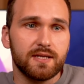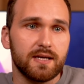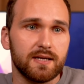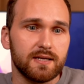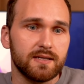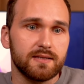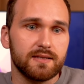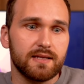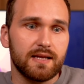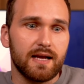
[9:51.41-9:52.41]
Uh,
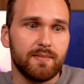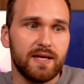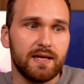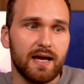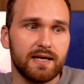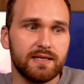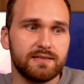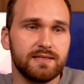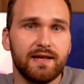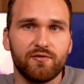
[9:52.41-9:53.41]
I mean, I
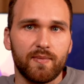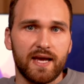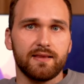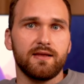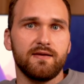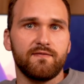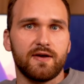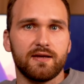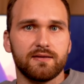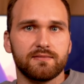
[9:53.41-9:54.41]
didn't have a bad life.
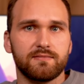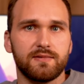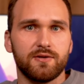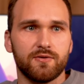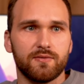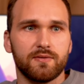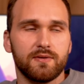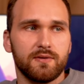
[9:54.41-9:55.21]
I, you know,